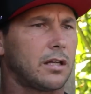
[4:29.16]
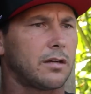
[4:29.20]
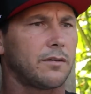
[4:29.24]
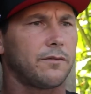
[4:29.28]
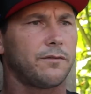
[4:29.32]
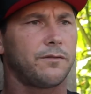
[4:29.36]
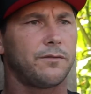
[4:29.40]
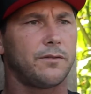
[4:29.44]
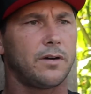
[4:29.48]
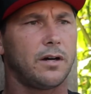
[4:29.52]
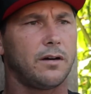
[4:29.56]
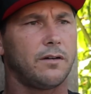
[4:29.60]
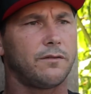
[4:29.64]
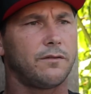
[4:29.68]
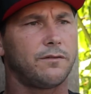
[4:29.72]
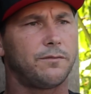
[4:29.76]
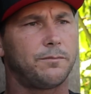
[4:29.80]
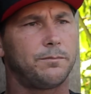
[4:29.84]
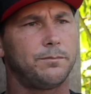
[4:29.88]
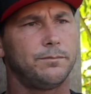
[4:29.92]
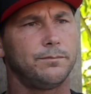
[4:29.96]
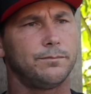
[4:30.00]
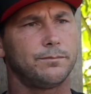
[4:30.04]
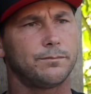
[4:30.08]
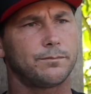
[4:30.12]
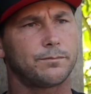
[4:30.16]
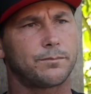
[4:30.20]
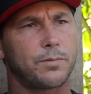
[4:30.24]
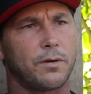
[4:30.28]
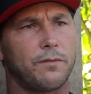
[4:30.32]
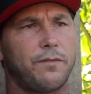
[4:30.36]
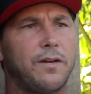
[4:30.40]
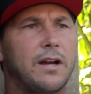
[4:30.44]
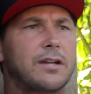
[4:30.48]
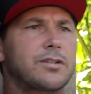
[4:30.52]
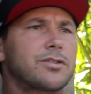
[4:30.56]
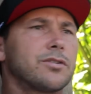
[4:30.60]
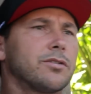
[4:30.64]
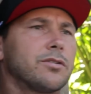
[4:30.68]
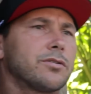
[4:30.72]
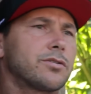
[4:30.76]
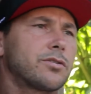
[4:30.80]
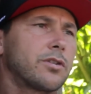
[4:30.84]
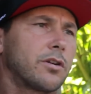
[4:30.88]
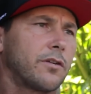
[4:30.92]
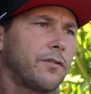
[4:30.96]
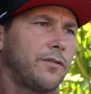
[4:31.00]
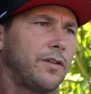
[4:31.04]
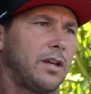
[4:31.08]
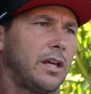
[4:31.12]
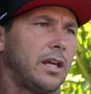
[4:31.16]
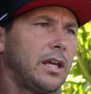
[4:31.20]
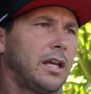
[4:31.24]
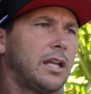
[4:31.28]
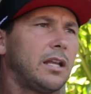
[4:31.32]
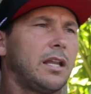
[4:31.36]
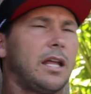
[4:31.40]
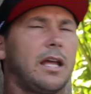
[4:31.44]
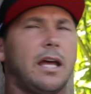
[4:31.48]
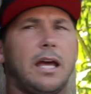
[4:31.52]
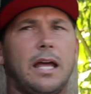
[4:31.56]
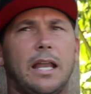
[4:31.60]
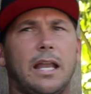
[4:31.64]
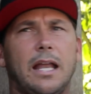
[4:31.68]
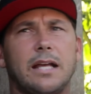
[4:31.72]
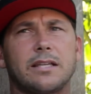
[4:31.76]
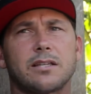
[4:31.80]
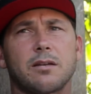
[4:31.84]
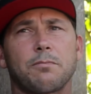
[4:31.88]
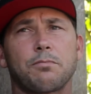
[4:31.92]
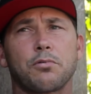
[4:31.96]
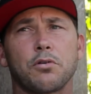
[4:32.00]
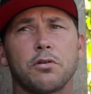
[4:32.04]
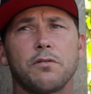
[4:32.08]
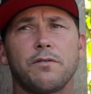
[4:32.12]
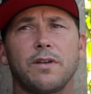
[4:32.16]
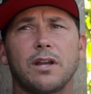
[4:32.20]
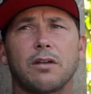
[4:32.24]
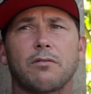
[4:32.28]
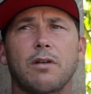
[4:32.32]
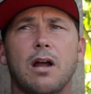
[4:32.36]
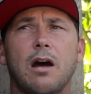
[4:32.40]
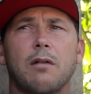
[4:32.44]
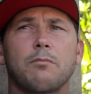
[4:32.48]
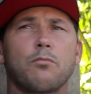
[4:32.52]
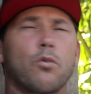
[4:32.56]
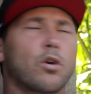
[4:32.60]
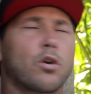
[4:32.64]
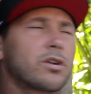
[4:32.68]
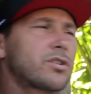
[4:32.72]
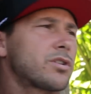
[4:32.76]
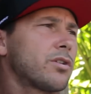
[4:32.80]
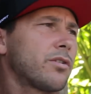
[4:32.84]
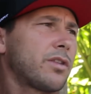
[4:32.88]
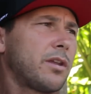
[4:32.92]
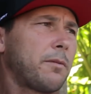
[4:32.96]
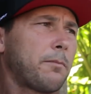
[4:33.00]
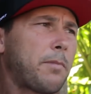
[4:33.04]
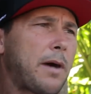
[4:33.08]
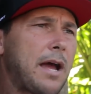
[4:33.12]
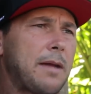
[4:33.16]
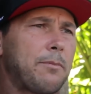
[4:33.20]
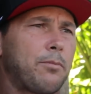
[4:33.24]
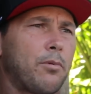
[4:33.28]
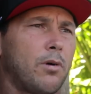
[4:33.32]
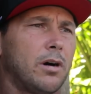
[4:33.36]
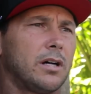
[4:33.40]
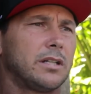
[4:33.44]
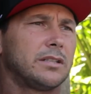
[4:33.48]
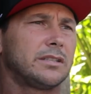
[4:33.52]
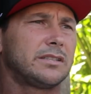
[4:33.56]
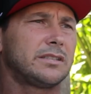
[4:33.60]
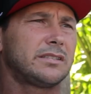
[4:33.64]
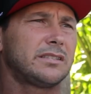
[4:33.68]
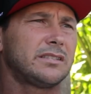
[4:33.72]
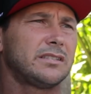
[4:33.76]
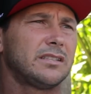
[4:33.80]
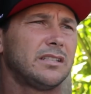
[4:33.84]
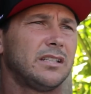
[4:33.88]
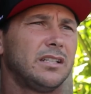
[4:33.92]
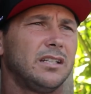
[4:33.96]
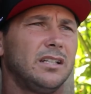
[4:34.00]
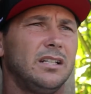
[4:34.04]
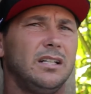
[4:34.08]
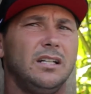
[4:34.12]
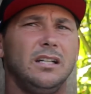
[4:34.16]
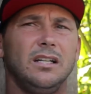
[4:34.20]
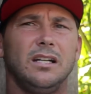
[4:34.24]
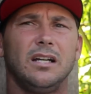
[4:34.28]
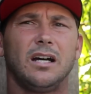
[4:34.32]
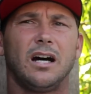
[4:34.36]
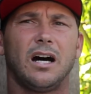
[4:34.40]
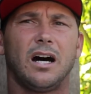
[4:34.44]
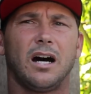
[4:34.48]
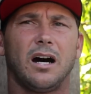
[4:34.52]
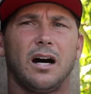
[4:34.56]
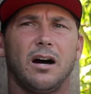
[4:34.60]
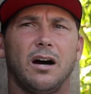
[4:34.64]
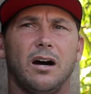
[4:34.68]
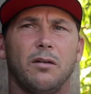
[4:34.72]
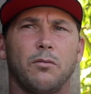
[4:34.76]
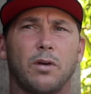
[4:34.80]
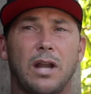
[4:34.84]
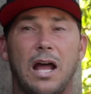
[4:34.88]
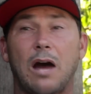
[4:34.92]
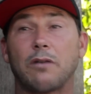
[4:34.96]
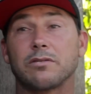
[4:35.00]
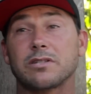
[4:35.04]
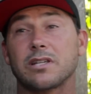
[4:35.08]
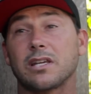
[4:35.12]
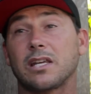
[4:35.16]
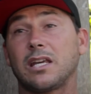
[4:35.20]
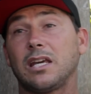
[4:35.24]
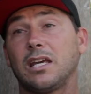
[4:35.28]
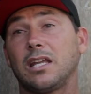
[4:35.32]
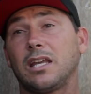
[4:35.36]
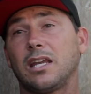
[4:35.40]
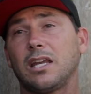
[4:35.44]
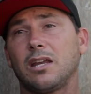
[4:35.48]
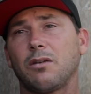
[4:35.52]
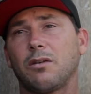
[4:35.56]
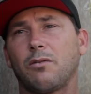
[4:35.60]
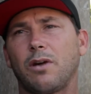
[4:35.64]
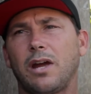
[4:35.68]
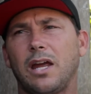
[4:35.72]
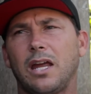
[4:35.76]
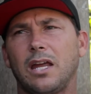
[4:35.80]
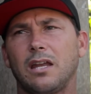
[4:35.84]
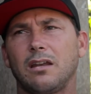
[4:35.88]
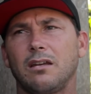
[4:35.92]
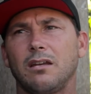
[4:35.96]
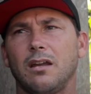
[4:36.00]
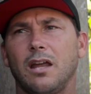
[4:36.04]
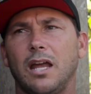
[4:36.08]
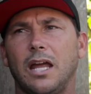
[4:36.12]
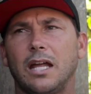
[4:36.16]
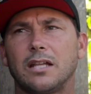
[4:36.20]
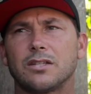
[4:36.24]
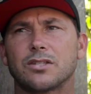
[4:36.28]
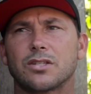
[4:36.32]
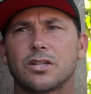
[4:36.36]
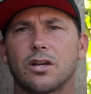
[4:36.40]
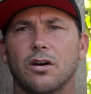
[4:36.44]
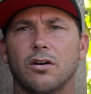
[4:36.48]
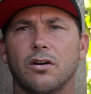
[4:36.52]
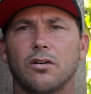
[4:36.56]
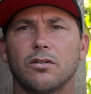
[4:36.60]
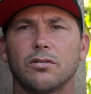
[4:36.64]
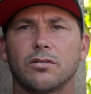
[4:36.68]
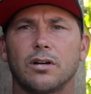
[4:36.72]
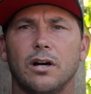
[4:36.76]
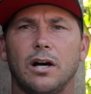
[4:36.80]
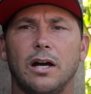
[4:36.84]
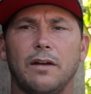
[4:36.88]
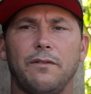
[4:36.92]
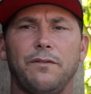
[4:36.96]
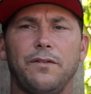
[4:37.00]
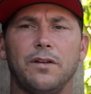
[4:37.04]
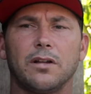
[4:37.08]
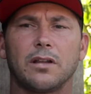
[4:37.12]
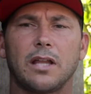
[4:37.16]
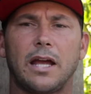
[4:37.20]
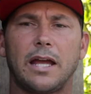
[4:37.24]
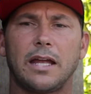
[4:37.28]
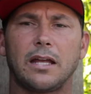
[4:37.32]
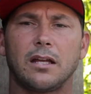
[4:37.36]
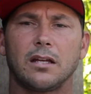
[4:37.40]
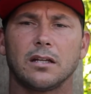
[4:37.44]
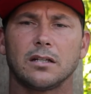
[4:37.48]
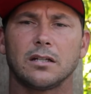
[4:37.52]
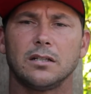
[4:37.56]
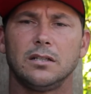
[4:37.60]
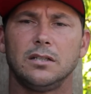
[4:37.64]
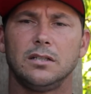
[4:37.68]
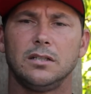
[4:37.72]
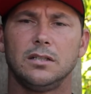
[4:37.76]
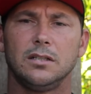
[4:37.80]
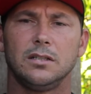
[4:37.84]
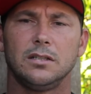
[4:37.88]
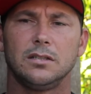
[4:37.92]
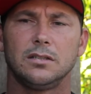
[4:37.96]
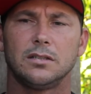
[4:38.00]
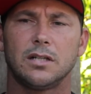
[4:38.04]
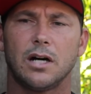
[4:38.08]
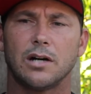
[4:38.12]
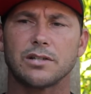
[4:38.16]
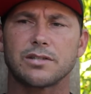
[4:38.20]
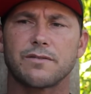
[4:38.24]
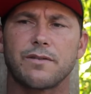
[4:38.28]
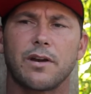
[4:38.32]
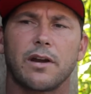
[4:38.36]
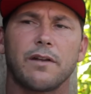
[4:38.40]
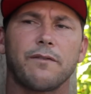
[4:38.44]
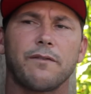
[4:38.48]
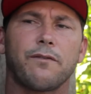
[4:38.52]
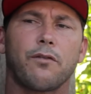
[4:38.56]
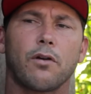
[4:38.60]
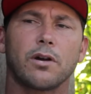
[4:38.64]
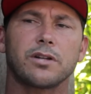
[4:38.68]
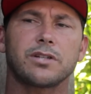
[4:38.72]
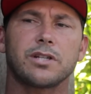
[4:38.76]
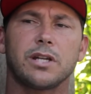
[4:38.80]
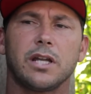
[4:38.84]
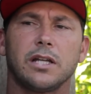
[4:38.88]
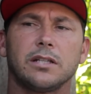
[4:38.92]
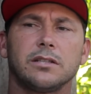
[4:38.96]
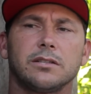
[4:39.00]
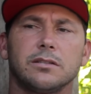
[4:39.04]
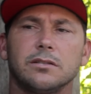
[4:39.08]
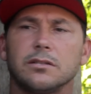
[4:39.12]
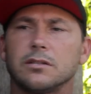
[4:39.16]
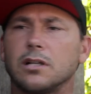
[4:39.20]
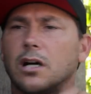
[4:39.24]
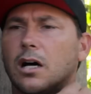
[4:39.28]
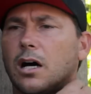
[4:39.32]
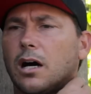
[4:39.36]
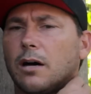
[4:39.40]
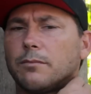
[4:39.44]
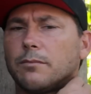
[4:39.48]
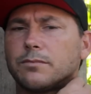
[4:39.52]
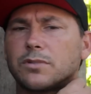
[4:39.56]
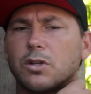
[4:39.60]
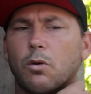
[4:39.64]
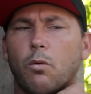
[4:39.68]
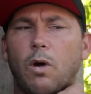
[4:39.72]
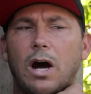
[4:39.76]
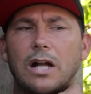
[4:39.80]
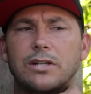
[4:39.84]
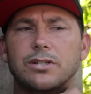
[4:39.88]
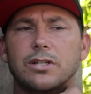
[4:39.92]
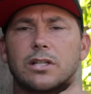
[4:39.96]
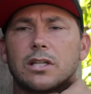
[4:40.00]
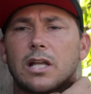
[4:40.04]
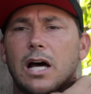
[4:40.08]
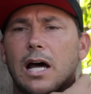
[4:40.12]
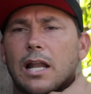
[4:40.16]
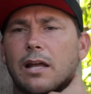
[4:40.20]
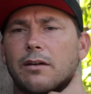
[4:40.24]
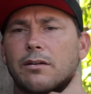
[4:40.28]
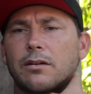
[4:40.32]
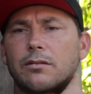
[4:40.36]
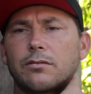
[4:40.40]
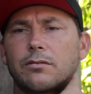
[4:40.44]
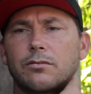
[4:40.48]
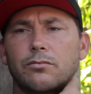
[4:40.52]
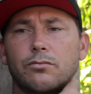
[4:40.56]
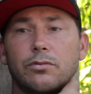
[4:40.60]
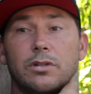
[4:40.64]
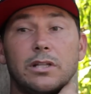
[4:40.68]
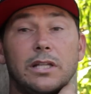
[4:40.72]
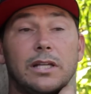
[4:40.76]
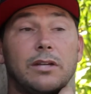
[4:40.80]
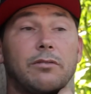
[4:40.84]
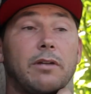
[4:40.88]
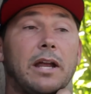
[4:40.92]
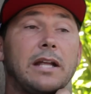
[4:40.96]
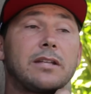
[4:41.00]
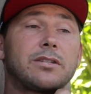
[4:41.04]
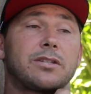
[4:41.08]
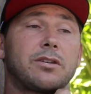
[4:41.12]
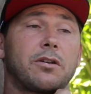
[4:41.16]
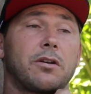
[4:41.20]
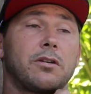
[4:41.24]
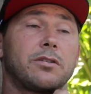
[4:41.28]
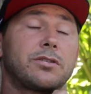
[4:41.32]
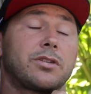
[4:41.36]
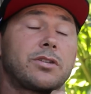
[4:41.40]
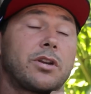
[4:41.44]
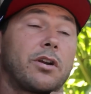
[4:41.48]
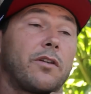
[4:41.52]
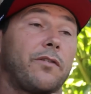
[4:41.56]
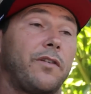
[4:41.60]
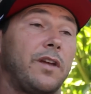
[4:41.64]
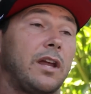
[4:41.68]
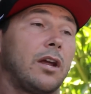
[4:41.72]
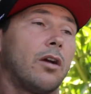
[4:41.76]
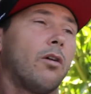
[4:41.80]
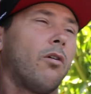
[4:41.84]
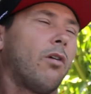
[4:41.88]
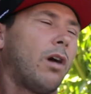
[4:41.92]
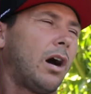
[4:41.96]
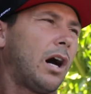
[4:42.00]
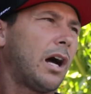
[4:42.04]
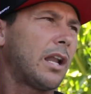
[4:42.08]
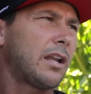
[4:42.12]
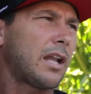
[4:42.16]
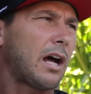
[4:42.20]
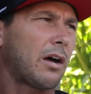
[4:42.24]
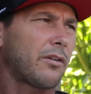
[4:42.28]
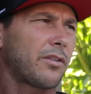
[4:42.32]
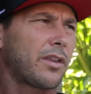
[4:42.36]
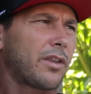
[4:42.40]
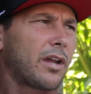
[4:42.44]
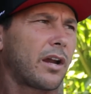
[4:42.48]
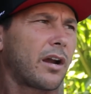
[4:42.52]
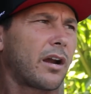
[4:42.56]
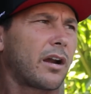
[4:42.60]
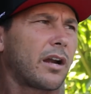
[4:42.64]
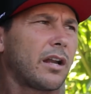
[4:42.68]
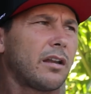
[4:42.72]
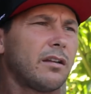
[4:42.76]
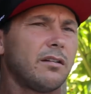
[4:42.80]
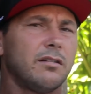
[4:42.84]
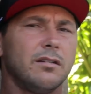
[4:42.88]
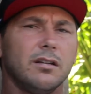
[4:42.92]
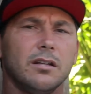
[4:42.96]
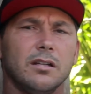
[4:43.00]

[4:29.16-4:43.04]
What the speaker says: of professional surfing, and as a proving ground, more so than Pipe was when I was a kid anyway. And so I feel like I was very fortunate to watch a lot of really great surfing go on out there. And,